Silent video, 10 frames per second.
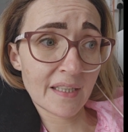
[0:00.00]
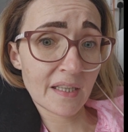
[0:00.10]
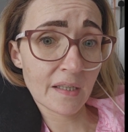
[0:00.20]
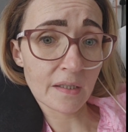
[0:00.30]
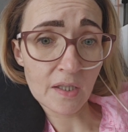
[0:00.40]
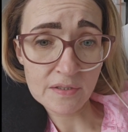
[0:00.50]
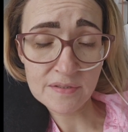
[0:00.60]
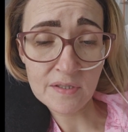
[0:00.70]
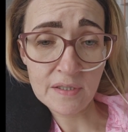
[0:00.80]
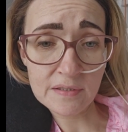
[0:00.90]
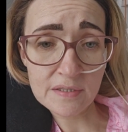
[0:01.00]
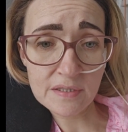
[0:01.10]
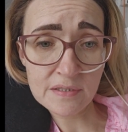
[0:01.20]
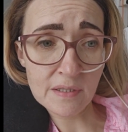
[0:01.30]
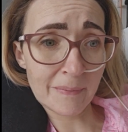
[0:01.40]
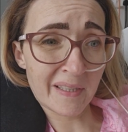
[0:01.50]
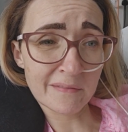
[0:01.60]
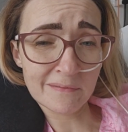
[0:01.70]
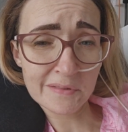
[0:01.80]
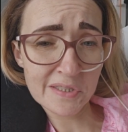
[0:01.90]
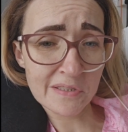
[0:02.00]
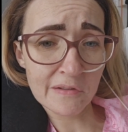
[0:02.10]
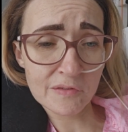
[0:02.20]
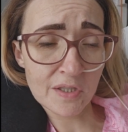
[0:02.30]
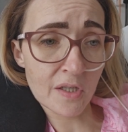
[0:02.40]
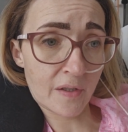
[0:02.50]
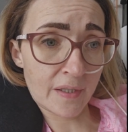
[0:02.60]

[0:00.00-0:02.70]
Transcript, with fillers: last night till about just after nine